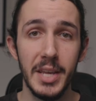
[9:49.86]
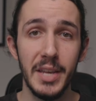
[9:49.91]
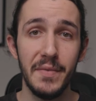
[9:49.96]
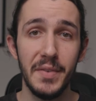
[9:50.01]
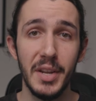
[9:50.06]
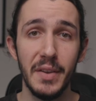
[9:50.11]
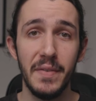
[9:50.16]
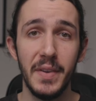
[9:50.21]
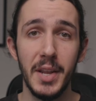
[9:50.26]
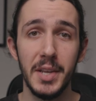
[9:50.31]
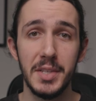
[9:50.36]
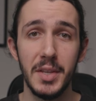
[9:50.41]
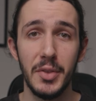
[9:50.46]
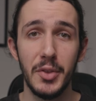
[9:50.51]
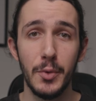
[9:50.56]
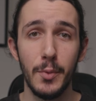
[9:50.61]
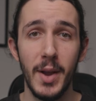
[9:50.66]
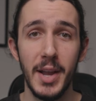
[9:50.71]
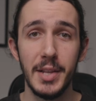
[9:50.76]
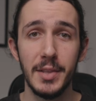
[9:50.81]
Even if it isn't
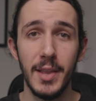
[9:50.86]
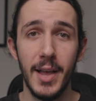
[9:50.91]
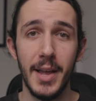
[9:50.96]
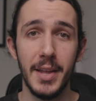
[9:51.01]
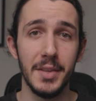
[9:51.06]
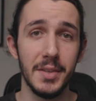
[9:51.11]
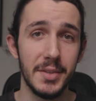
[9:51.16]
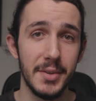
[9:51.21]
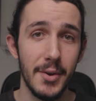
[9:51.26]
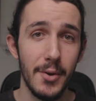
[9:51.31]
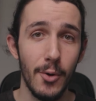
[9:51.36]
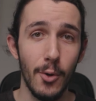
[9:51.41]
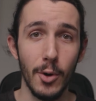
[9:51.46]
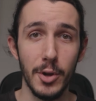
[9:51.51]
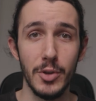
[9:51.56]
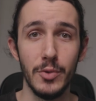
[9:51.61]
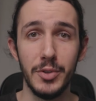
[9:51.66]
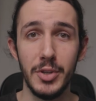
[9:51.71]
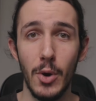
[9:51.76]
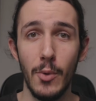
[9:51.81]
the right lens, or
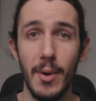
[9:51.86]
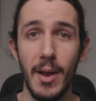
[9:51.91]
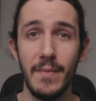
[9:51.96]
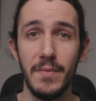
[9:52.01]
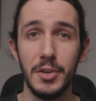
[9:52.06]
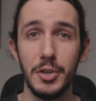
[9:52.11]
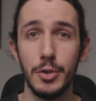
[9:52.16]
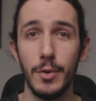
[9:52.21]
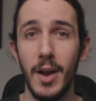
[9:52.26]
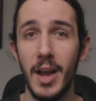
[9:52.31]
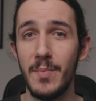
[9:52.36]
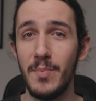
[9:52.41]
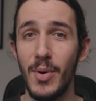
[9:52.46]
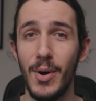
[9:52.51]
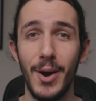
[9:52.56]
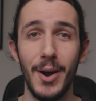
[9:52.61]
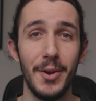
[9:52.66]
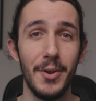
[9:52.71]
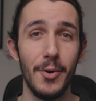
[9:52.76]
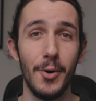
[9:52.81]
you don't have a
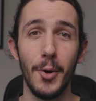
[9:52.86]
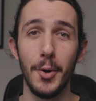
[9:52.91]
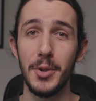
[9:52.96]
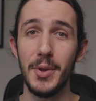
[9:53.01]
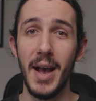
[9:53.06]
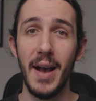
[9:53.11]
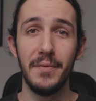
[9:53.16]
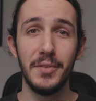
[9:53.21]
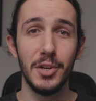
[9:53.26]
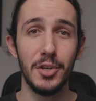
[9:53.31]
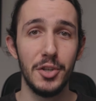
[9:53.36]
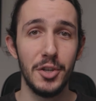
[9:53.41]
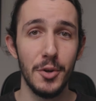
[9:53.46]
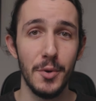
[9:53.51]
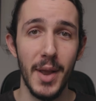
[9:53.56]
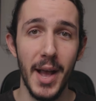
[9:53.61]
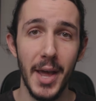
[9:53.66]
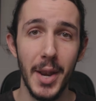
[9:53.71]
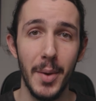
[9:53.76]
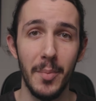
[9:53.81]
tripod, or you have to
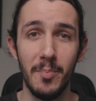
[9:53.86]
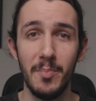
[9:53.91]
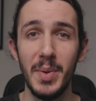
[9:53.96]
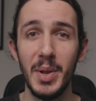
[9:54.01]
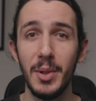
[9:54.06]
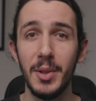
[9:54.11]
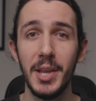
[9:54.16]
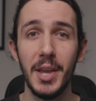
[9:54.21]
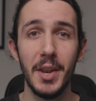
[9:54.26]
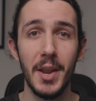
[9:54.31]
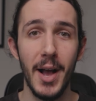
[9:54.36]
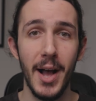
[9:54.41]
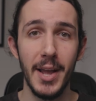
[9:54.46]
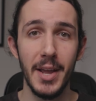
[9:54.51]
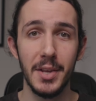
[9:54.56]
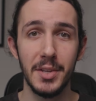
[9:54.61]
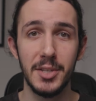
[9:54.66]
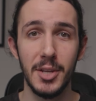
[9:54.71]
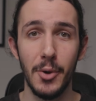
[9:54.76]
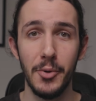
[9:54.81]
shoot at 1 billion
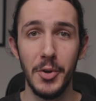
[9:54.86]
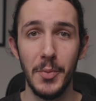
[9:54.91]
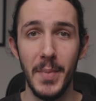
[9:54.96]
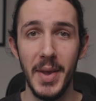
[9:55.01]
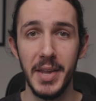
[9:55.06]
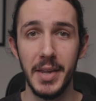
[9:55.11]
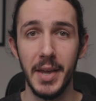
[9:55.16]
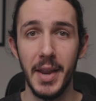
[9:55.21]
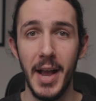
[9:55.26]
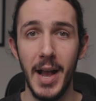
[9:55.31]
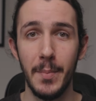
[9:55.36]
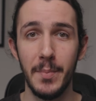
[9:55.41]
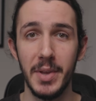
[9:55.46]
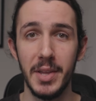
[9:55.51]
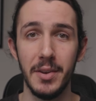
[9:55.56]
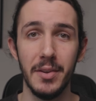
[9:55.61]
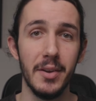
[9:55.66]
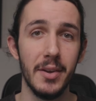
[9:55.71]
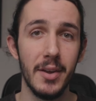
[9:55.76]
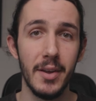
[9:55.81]
ISO to make it
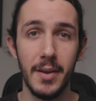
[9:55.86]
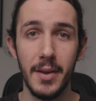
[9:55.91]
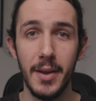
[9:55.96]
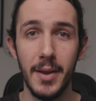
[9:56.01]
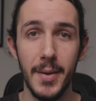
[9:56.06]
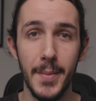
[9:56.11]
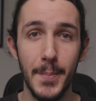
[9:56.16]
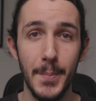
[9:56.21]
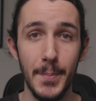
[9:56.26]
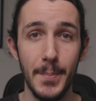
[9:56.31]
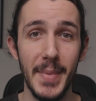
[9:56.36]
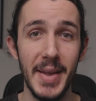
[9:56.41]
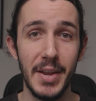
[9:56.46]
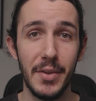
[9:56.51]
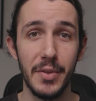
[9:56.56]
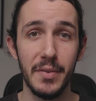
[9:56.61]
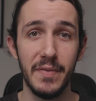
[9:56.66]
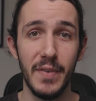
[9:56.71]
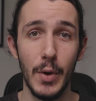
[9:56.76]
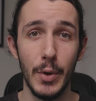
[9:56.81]
happen,
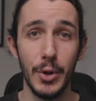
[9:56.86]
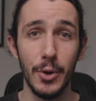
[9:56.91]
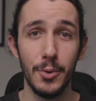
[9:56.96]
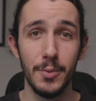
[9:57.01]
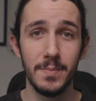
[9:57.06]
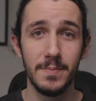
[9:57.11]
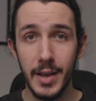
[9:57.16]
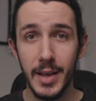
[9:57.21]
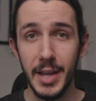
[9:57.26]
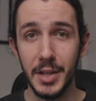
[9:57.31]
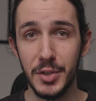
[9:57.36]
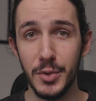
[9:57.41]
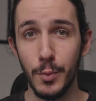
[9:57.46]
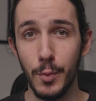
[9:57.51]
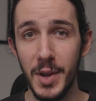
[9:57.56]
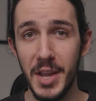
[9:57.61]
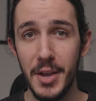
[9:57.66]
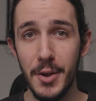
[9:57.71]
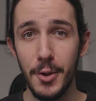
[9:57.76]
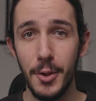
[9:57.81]
make the photo. It's
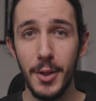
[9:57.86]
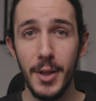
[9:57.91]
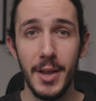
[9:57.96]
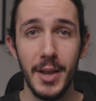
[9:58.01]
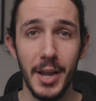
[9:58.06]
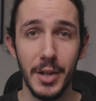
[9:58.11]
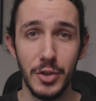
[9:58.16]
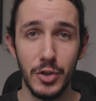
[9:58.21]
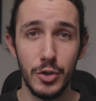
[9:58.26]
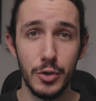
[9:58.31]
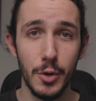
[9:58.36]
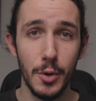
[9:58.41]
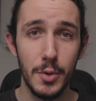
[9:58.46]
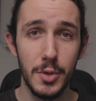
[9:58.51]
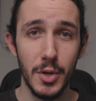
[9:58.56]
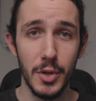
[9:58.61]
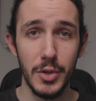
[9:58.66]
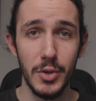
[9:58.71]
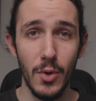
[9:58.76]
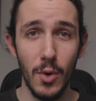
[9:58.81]
real, it's true
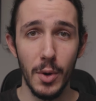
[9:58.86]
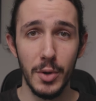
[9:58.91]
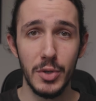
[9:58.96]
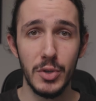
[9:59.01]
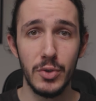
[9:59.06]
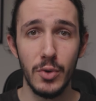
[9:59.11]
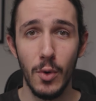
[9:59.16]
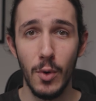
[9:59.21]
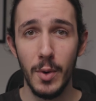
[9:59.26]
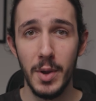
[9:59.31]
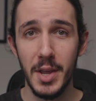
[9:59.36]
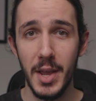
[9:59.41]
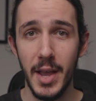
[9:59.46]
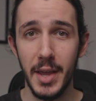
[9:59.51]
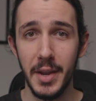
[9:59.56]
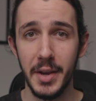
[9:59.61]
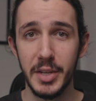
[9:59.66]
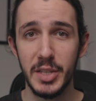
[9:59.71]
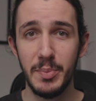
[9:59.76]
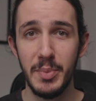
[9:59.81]
to your story
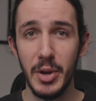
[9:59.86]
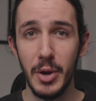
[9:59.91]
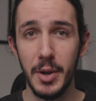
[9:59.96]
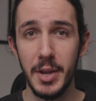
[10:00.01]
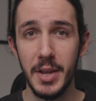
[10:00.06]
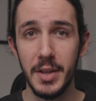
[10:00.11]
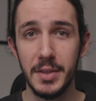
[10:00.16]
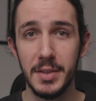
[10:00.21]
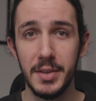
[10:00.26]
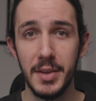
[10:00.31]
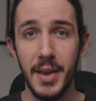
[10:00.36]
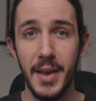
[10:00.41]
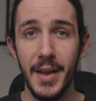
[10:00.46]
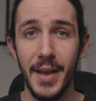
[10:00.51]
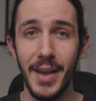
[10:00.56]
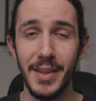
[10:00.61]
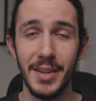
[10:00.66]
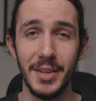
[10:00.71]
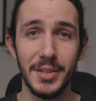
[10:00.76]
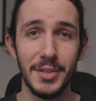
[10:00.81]
and experience,
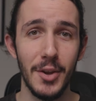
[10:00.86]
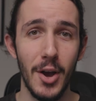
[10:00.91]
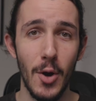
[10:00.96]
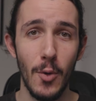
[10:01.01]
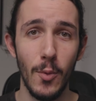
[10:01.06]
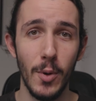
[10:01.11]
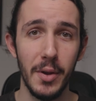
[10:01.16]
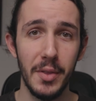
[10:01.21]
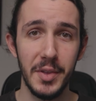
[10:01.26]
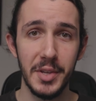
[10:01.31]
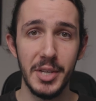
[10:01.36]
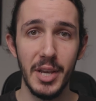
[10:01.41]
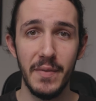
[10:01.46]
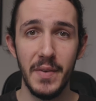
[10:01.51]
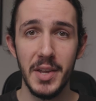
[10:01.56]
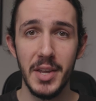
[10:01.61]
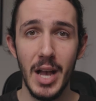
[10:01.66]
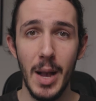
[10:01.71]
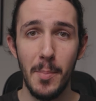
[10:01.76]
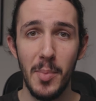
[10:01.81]
and it's not worth
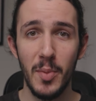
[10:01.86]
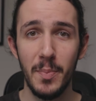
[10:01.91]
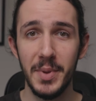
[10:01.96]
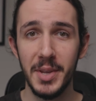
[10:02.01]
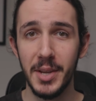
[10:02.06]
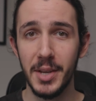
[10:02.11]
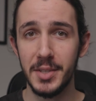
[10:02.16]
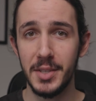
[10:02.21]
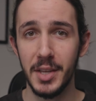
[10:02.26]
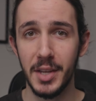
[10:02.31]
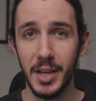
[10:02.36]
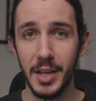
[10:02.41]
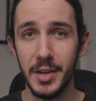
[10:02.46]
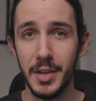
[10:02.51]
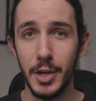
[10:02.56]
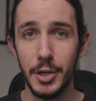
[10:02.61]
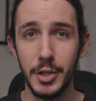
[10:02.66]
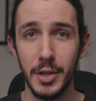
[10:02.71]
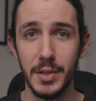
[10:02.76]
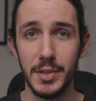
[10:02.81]
giving up because the
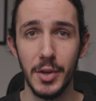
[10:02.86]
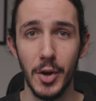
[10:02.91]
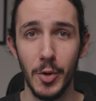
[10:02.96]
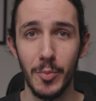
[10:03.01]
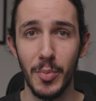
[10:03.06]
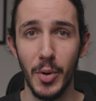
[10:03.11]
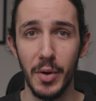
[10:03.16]
conditions aren't